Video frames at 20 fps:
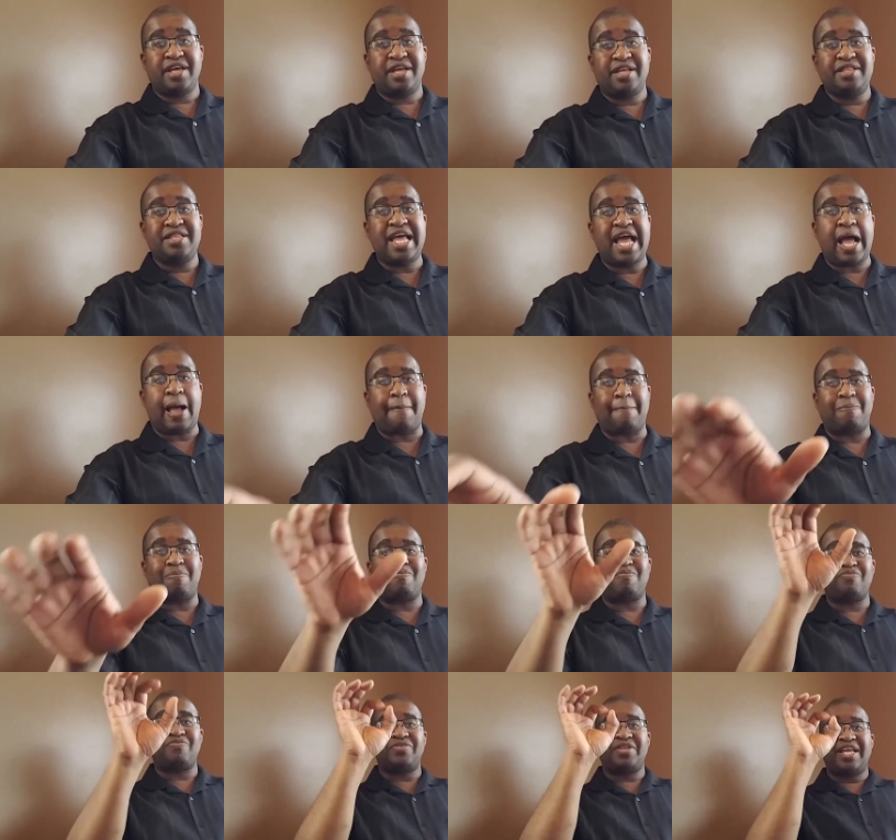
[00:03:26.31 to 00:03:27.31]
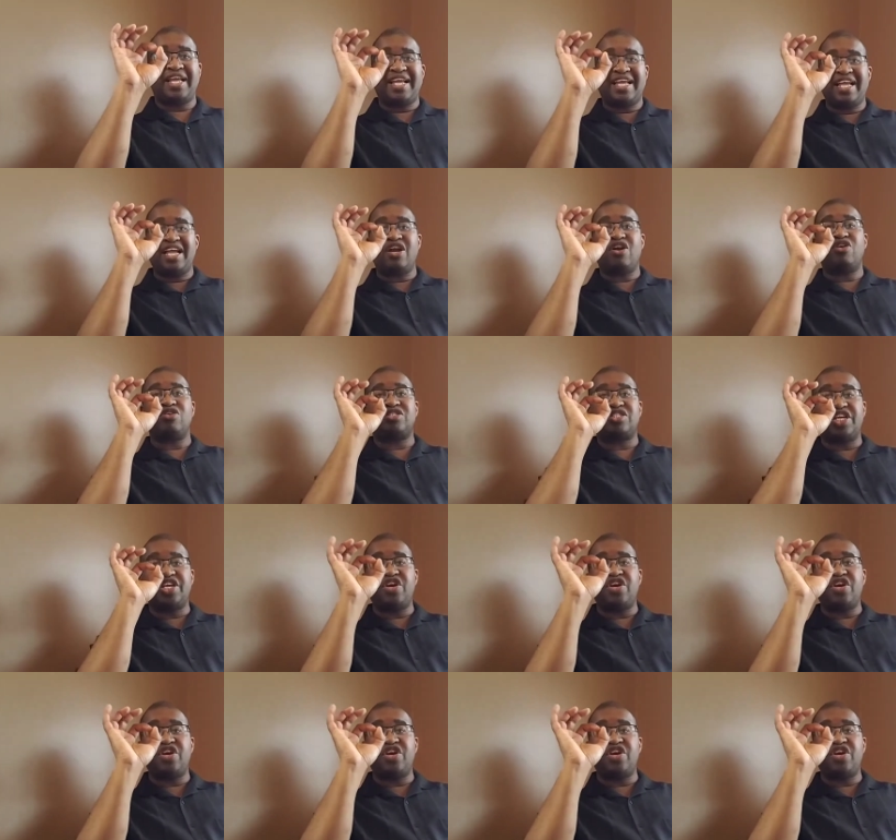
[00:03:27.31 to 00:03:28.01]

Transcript: Now, Here's the